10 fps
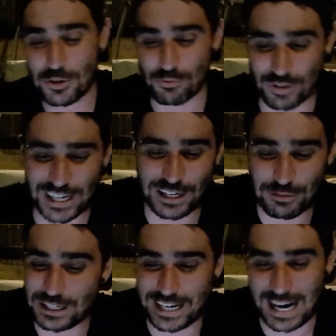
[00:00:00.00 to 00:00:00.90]
Really,
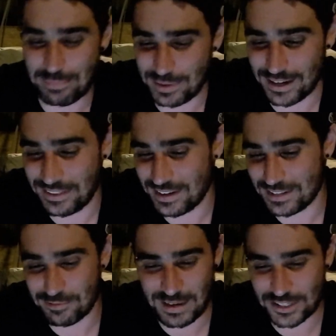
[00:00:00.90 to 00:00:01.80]
really happy at the
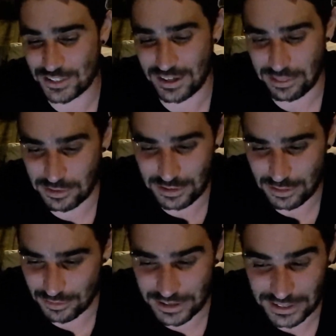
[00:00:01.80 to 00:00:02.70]
end of match day
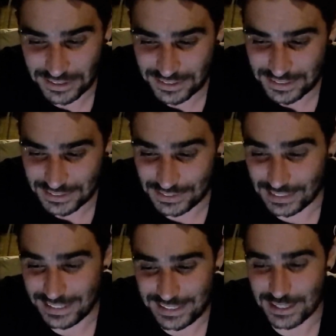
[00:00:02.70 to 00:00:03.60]
33. The
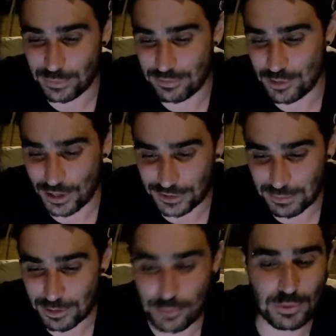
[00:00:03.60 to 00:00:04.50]
lead that we've got at the
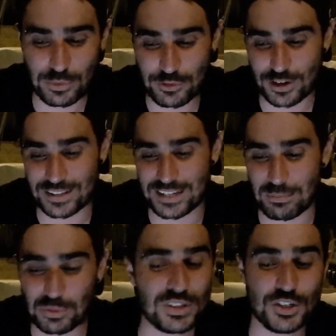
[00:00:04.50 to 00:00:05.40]
moment, we've got a
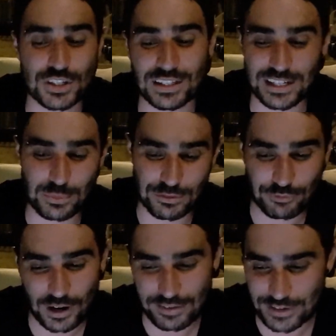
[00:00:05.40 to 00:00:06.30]
double-digit lead with
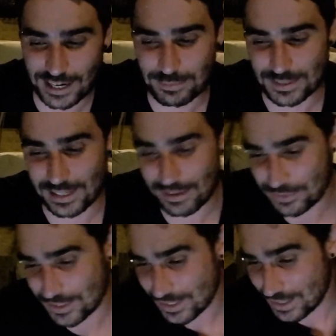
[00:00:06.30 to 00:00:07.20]
5 games
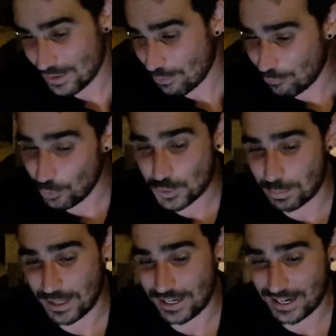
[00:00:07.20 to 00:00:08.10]
left. Full
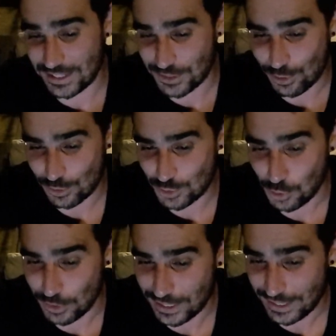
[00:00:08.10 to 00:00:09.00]
speed ahead to
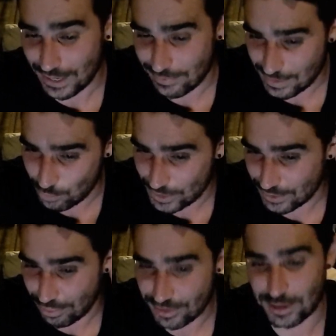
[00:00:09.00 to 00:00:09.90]
Crotone, and then we
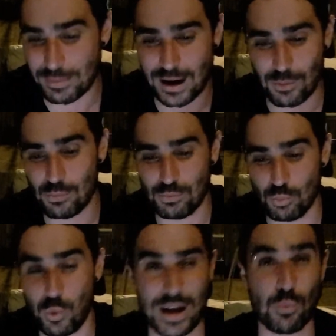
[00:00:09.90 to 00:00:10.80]
can think about
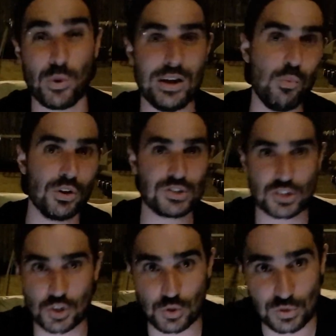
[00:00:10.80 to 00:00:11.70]
where we want to
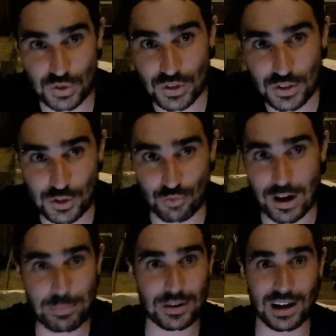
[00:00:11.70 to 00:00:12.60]
choose to
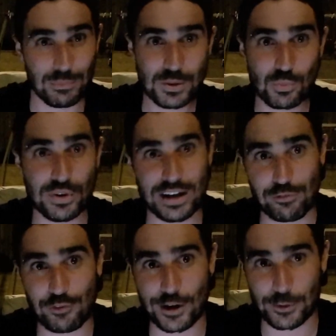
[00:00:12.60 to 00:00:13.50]
wrap it up with our
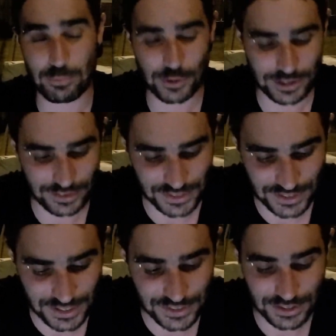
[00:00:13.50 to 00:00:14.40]
final point of the
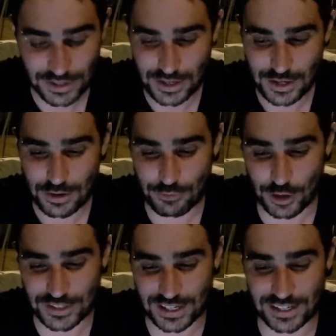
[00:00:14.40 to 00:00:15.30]
season.
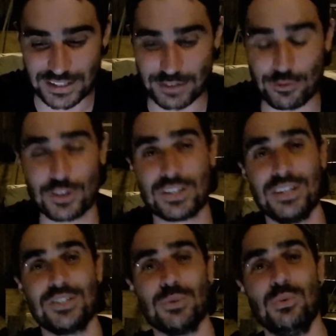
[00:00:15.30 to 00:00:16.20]
Forza
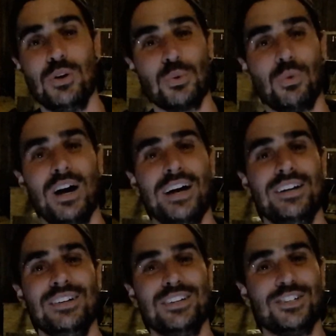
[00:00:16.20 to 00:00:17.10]
Inter worldwide.
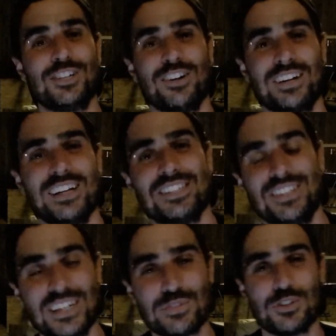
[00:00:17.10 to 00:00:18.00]
Ciao ragazzi,
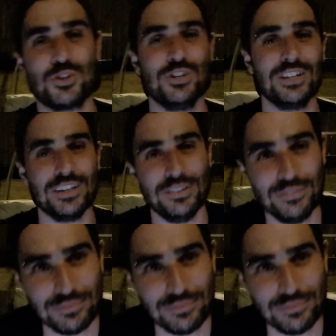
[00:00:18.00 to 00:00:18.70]
thanks for tuning in.